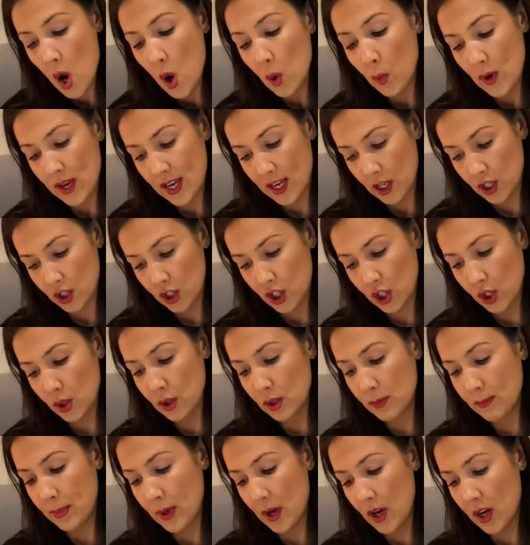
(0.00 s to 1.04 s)
We can
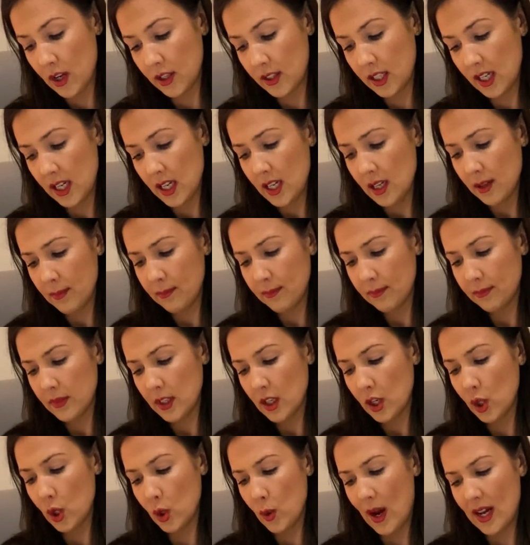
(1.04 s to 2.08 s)
choose Bertie,
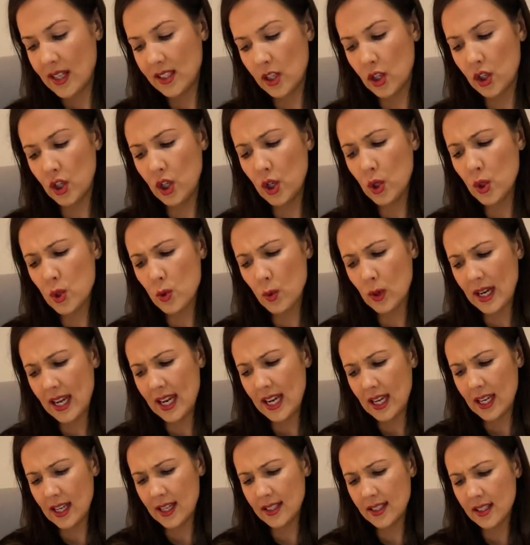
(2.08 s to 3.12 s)
who has unusual
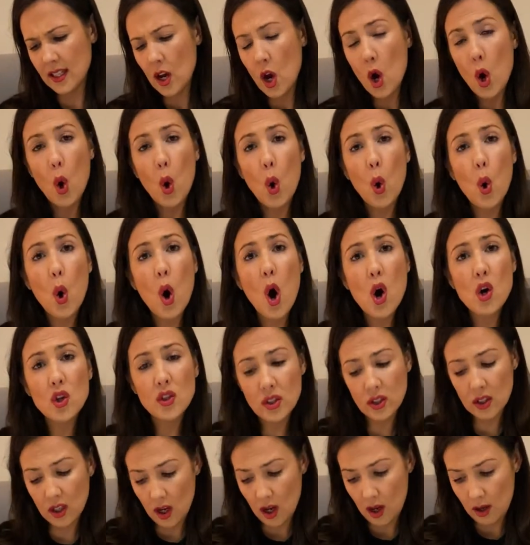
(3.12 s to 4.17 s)
ears, or
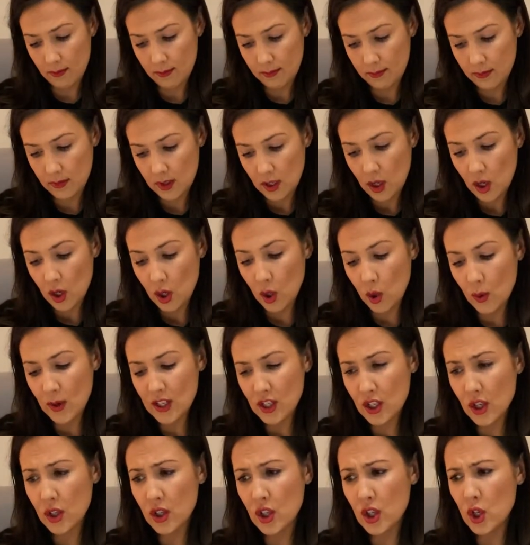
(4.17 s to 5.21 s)
Oscar, who
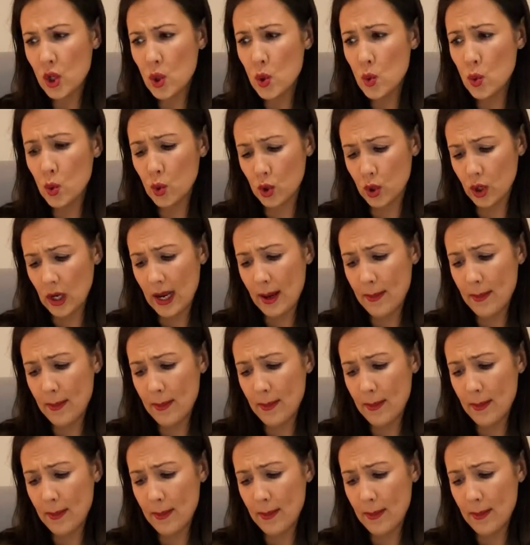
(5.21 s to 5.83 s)
is unusually